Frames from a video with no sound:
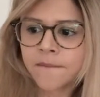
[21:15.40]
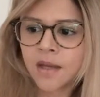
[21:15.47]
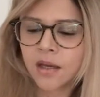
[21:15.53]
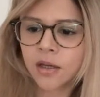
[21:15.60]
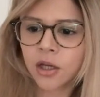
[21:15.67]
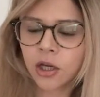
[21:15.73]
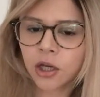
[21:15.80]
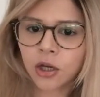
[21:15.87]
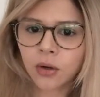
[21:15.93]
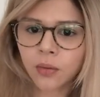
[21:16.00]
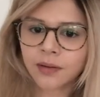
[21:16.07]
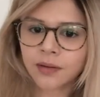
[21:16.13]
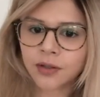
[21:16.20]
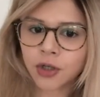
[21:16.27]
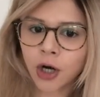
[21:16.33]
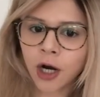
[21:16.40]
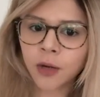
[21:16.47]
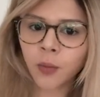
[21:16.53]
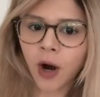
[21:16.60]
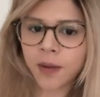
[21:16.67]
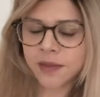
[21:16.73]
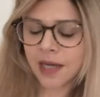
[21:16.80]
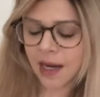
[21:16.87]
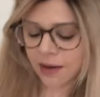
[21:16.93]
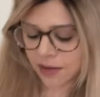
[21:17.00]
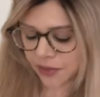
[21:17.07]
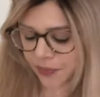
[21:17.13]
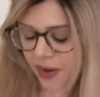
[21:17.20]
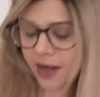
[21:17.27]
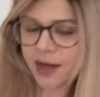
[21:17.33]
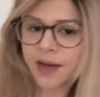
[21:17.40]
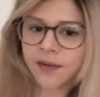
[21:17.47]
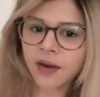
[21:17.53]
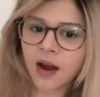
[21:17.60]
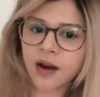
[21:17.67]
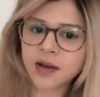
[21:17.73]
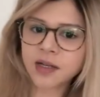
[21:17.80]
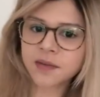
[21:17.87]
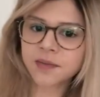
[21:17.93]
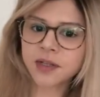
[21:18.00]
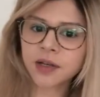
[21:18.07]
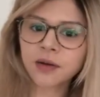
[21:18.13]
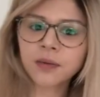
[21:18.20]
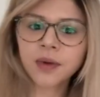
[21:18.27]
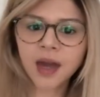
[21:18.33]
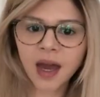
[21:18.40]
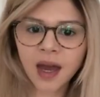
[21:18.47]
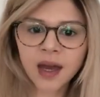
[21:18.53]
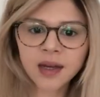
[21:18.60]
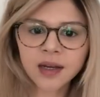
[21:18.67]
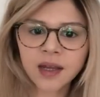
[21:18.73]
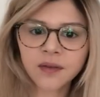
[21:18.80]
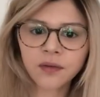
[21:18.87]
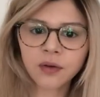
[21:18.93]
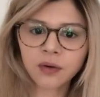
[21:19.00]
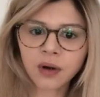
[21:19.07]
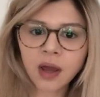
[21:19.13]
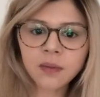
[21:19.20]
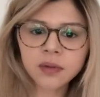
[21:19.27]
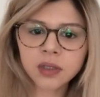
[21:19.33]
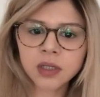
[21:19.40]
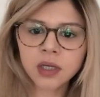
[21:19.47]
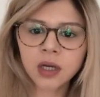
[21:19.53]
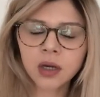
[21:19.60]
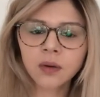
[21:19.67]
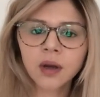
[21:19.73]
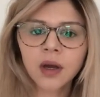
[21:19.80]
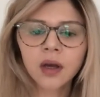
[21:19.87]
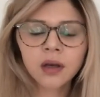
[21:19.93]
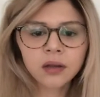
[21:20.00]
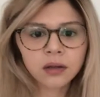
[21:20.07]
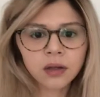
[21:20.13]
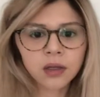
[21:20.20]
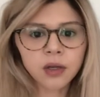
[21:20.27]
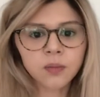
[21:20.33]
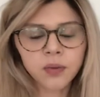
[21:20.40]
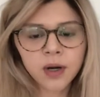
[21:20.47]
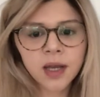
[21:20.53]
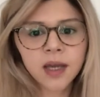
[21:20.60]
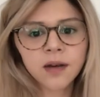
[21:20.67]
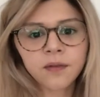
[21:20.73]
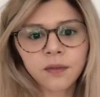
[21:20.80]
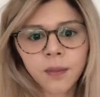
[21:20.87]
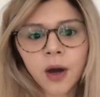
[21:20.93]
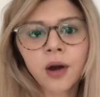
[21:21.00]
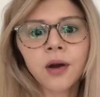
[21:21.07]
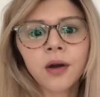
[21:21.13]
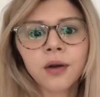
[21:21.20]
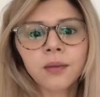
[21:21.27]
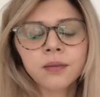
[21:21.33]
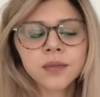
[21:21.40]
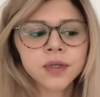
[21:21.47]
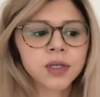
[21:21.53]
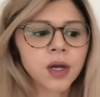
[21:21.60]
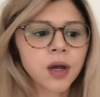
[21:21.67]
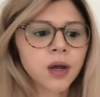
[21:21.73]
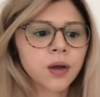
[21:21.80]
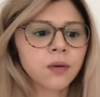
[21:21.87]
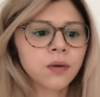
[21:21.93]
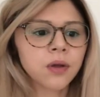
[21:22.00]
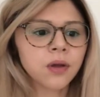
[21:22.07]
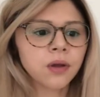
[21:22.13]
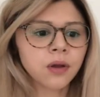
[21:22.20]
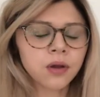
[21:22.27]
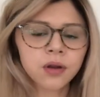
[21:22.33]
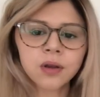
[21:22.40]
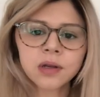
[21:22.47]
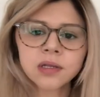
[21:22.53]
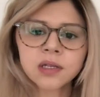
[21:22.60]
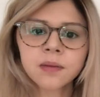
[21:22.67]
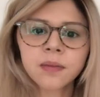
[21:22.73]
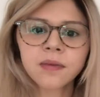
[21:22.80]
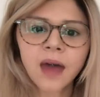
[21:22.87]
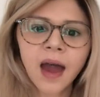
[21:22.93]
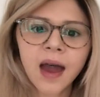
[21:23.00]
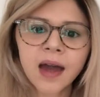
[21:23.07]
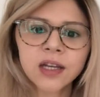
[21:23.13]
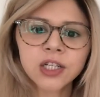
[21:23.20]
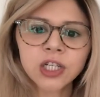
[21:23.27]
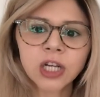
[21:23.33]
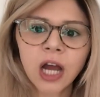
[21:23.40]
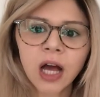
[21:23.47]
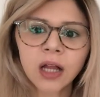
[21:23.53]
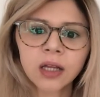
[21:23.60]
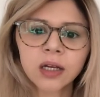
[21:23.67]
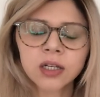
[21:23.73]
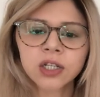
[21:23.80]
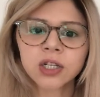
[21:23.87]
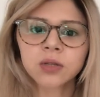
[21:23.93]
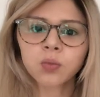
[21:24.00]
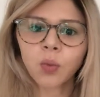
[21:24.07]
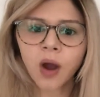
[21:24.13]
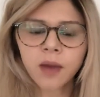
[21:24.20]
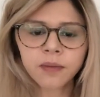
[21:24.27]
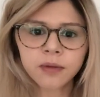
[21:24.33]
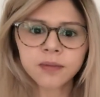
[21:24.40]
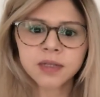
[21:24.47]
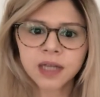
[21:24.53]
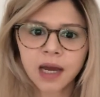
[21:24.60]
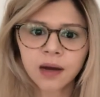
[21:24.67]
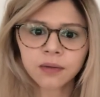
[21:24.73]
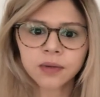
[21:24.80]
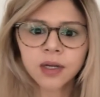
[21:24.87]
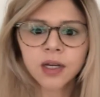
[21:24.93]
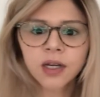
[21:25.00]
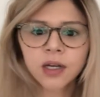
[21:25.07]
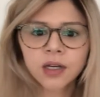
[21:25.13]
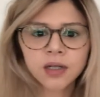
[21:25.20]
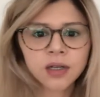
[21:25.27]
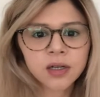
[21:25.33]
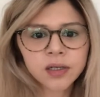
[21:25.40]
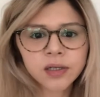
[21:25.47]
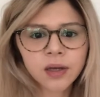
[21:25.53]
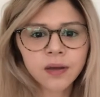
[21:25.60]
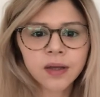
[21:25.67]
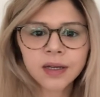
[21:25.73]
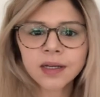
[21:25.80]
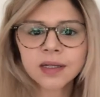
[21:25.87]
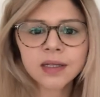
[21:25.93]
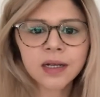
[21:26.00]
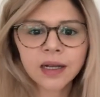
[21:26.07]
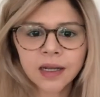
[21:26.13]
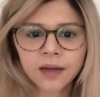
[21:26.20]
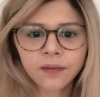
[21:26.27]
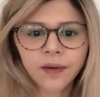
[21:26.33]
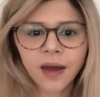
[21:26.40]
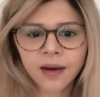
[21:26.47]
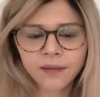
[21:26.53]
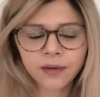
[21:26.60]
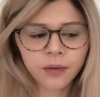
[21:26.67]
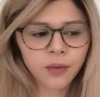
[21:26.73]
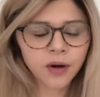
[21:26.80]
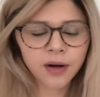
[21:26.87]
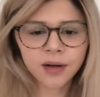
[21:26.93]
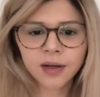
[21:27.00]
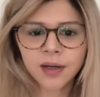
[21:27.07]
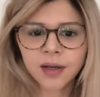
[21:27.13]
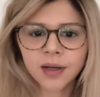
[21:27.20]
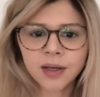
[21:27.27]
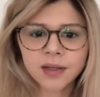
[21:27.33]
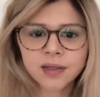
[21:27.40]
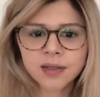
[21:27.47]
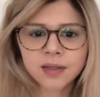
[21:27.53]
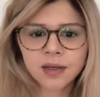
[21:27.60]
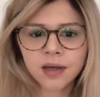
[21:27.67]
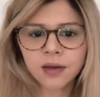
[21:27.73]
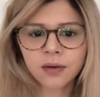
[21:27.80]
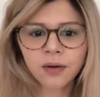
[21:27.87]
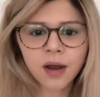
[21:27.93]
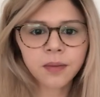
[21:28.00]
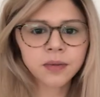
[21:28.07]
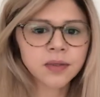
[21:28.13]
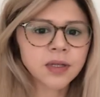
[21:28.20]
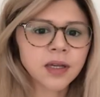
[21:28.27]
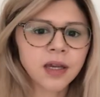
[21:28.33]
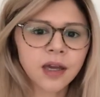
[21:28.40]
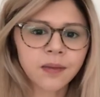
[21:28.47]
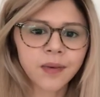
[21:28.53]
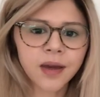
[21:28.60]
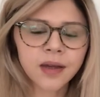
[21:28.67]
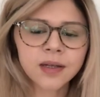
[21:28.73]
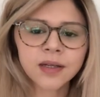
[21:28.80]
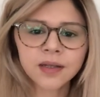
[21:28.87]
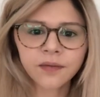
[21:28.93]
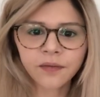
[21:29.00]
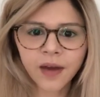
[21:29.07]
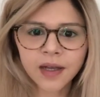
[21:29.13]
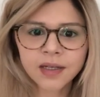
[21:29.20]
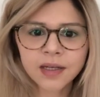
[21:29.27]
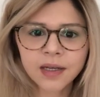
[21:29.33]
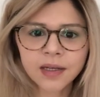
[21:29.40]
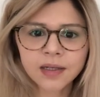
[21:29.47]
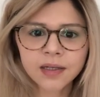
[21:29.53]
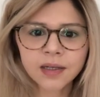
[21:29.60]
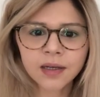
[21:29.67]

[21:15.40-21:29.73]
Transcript: you try and wipe down as many of the items that you can, if you're able to, that you bring in from home, so you can use some of that hand gel and just wipe them down, just so that it's clean for everyone and you're able to keep it disinfected